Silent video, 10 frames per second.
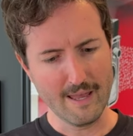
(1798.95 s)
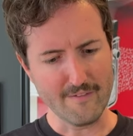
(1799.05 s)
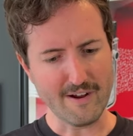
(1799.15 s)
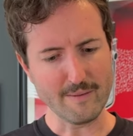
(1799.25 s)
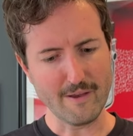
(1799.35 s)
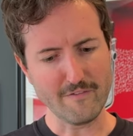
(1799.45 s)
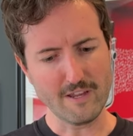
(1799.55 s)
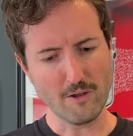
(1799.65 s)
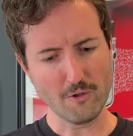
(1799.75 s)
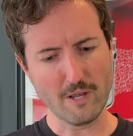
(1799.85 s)
I find that my
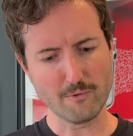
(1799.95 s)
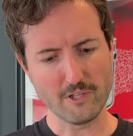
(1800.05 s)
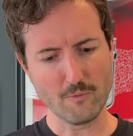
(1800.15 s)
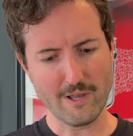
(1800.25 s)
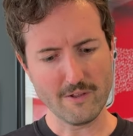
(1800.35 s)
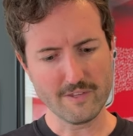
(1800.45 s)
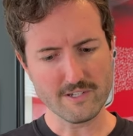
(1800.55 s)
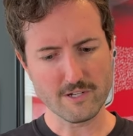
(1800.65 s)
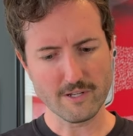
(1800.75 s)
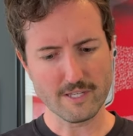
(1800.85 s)
feet hold up really well in
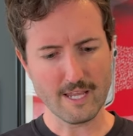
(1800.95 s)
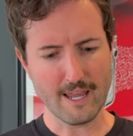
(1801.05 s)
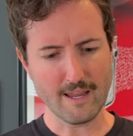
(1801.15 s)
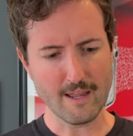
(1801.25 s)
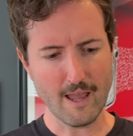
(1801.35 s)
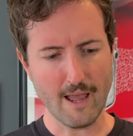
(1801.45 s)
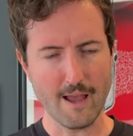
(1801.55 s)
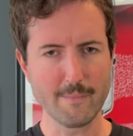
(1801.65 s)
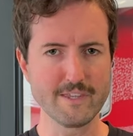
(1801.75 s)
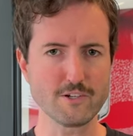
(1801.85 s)
these during the day,
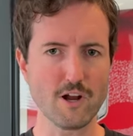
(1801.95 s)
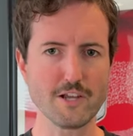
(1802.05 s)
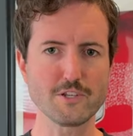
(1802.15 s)
but these are